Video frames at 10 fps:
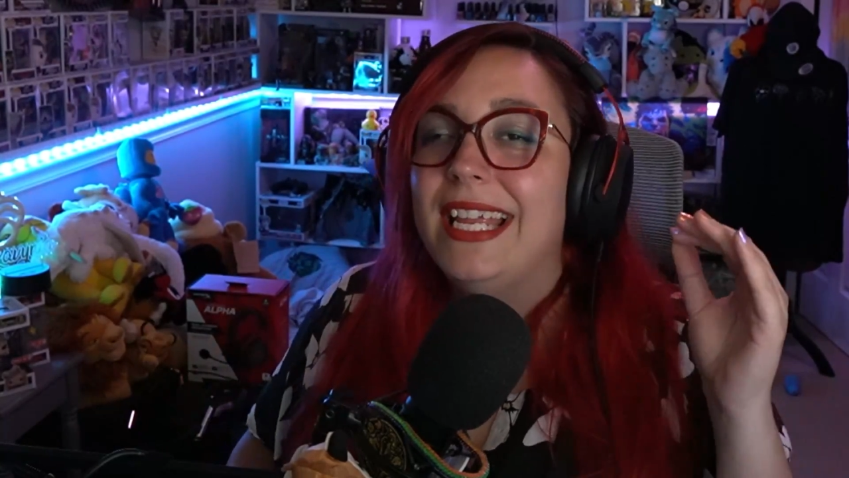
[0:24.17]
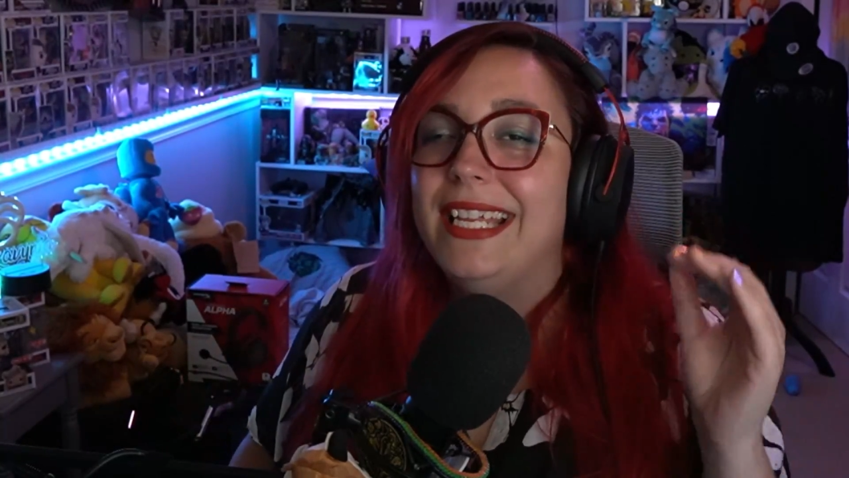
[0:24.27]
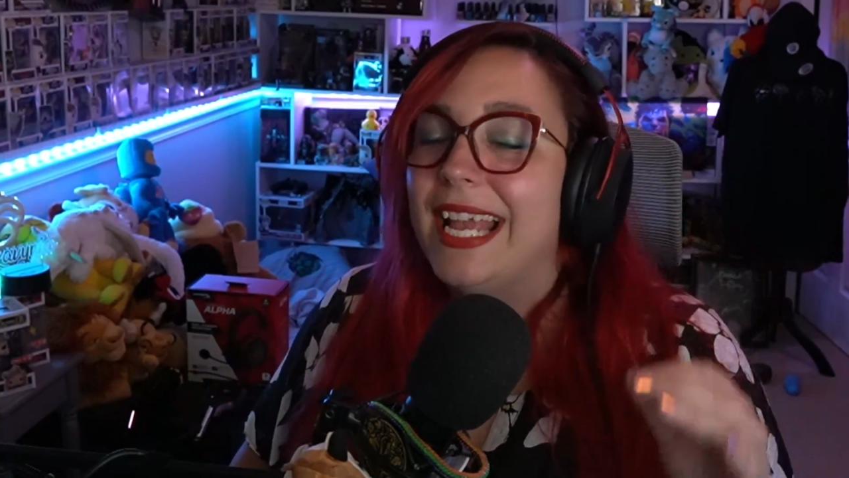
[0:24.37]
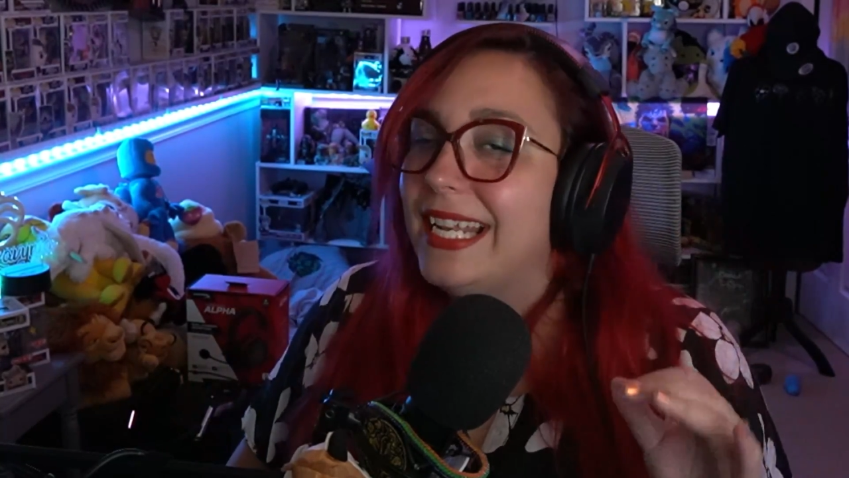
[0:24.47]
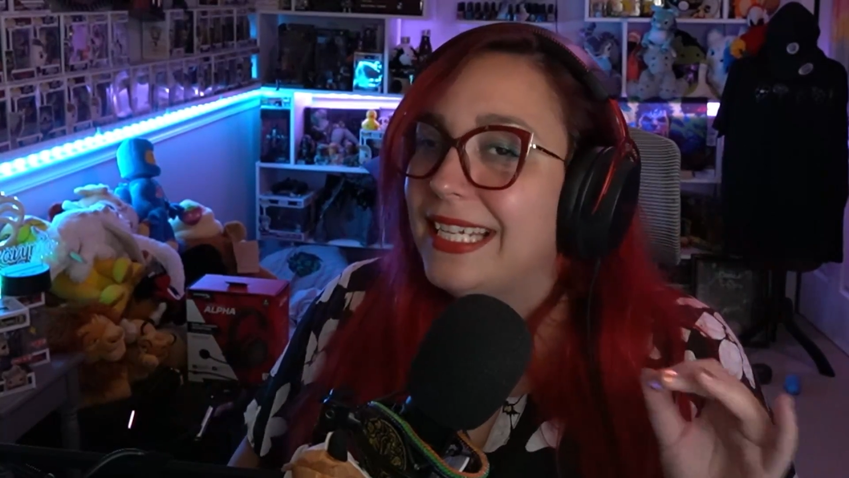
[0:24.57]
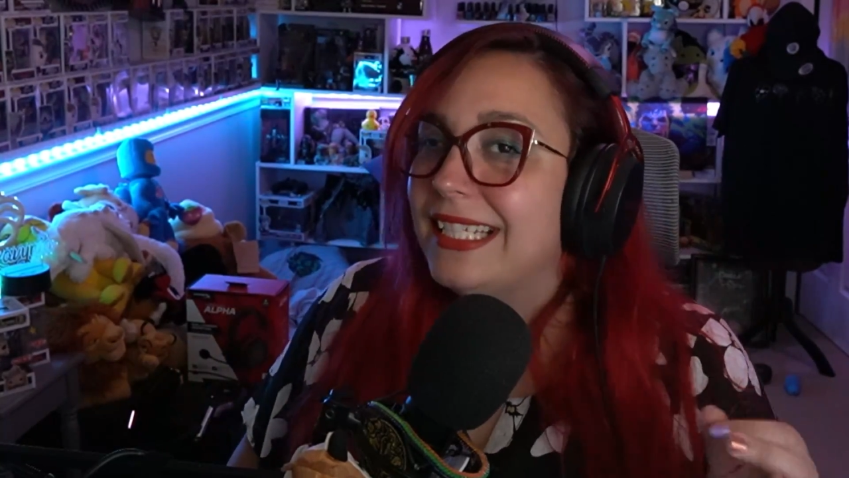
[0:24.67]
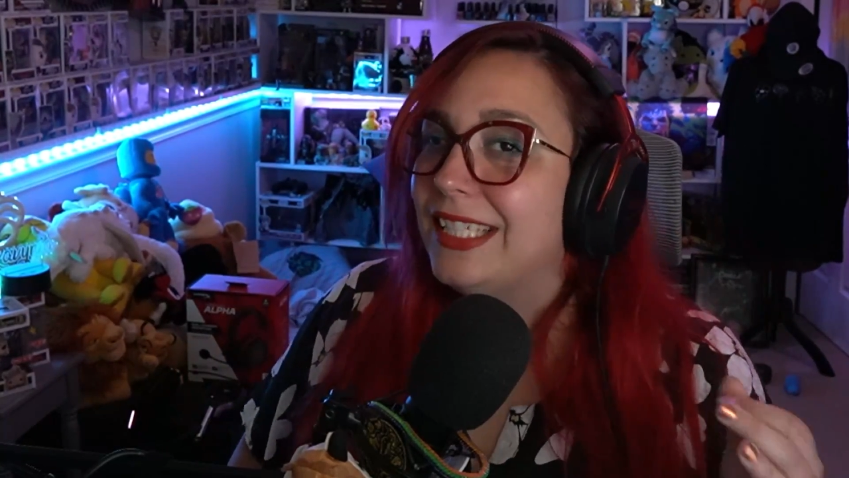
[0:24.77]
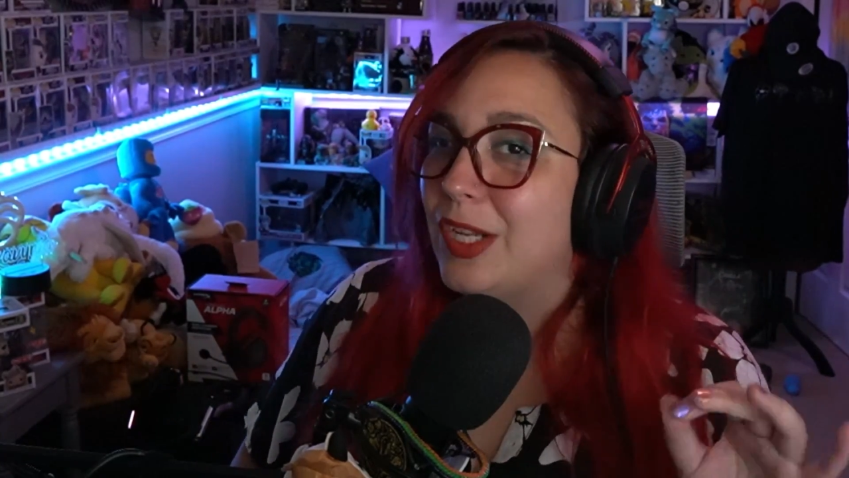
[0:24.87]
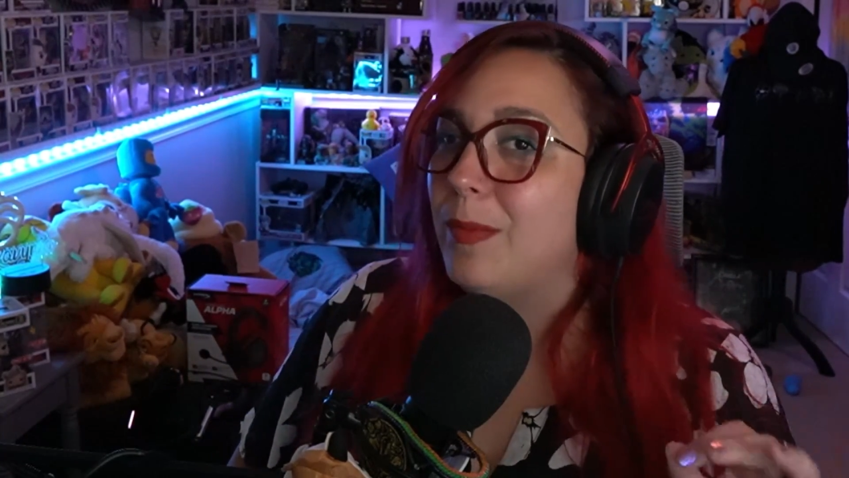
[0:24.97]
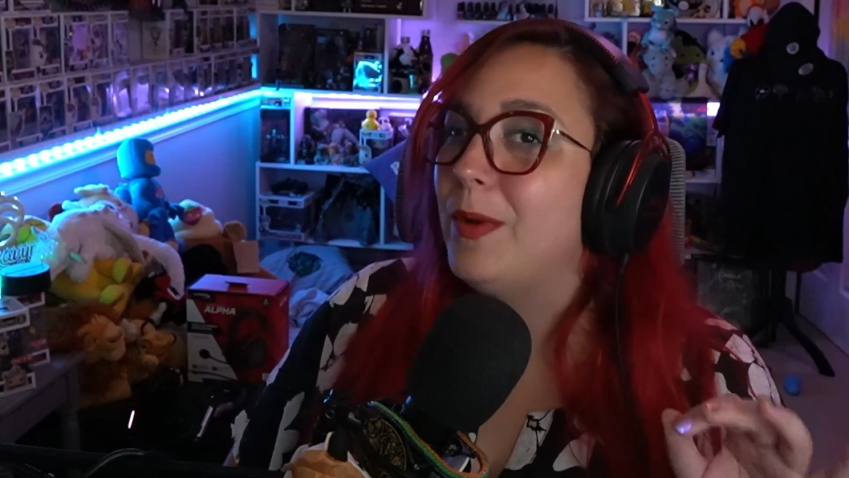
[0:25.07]
Yet it has
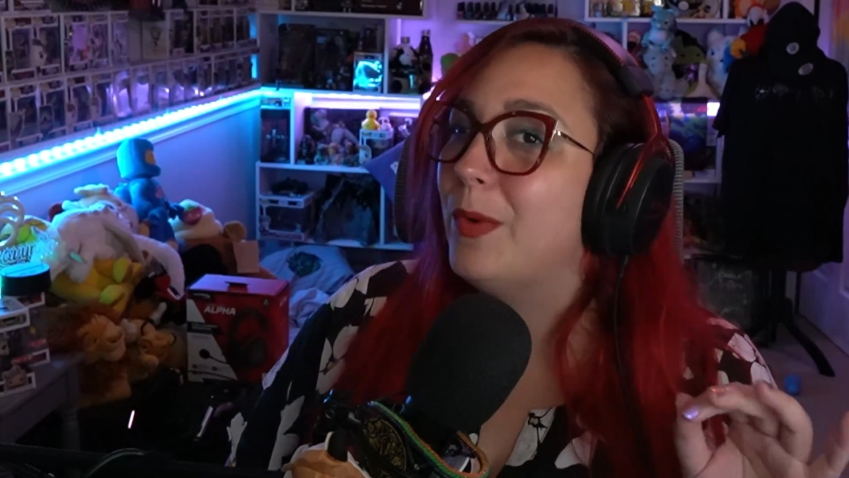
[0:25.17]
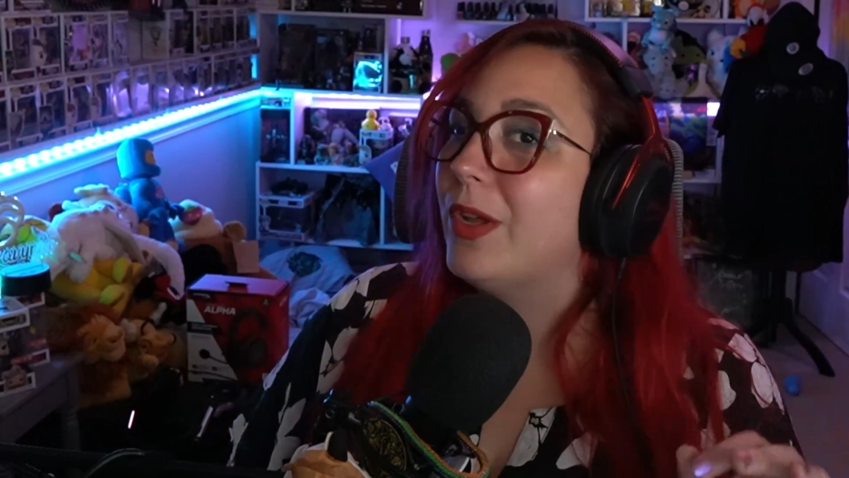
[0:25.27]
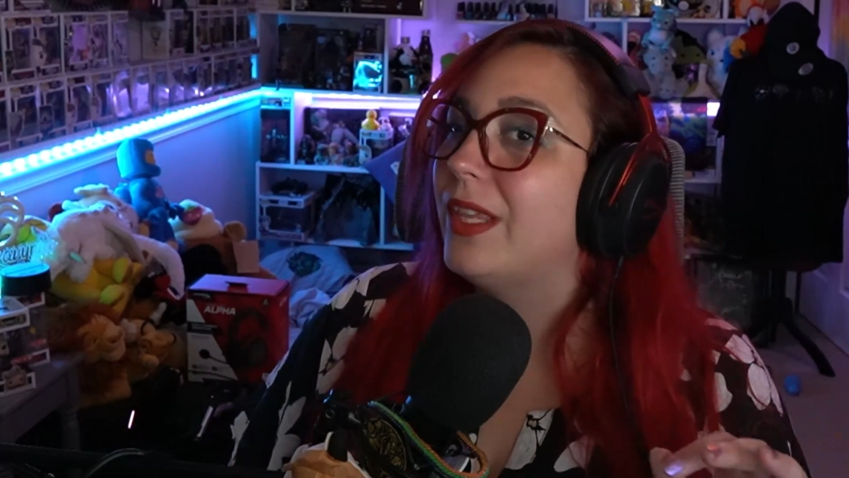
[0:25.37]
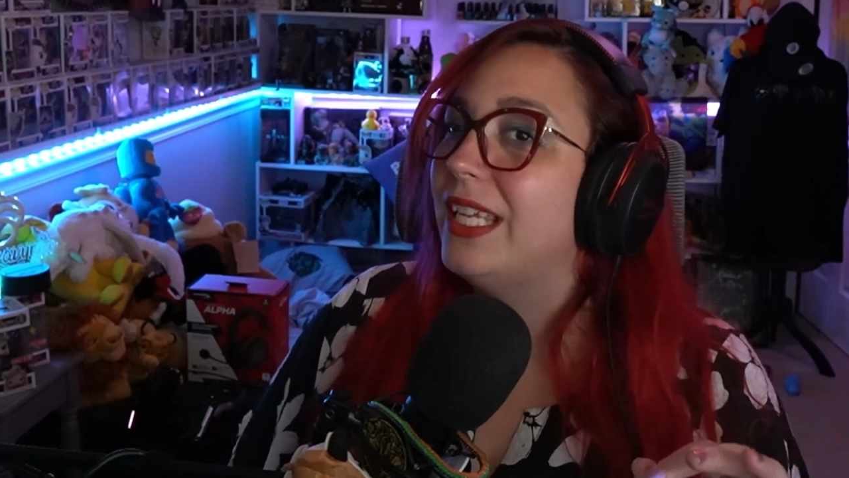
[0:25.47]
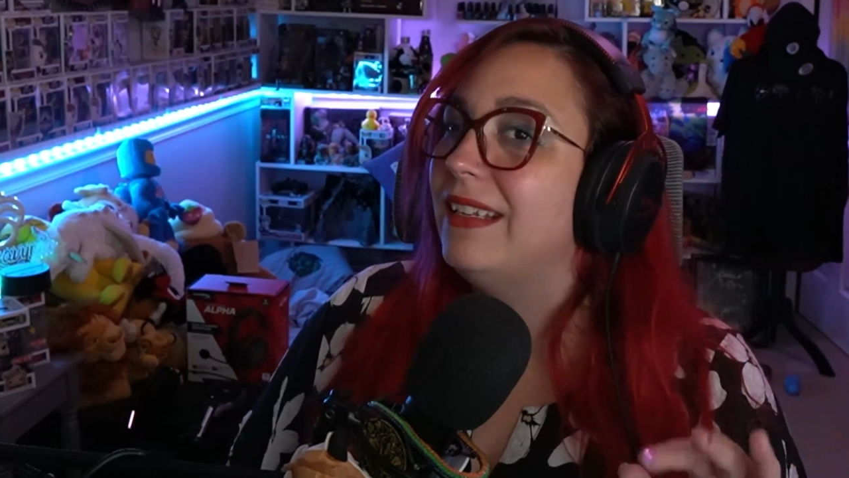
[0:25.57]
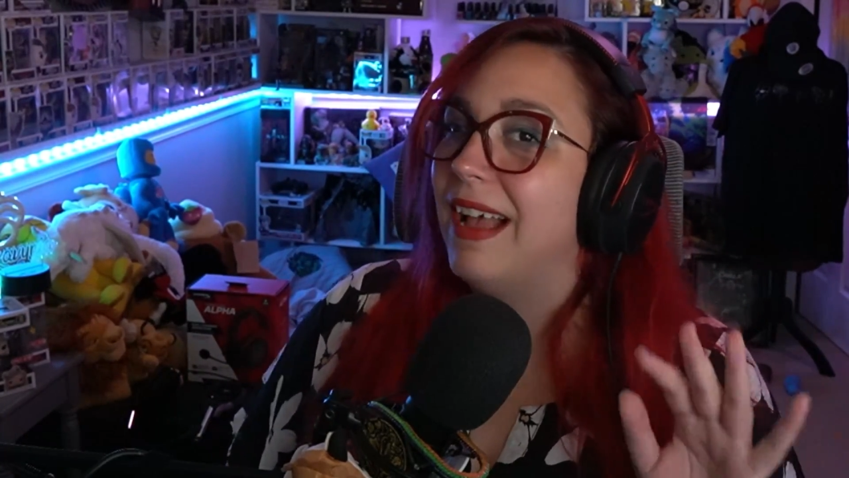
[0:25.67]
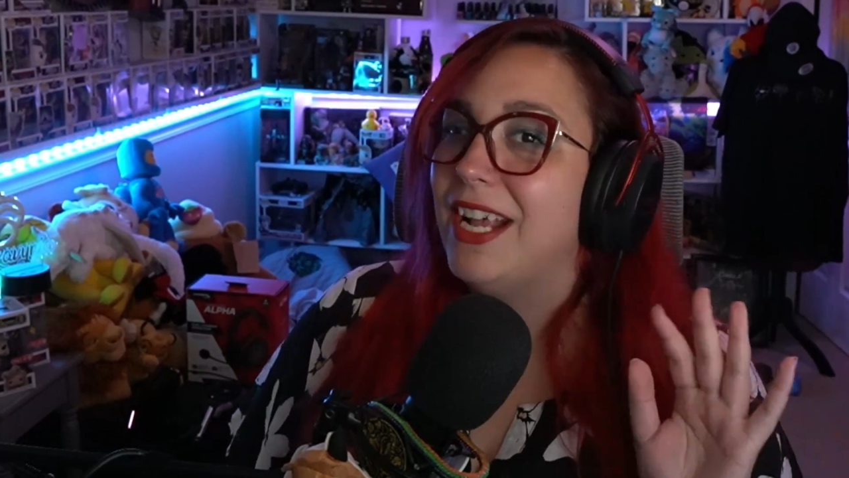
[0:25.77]
still been worth it.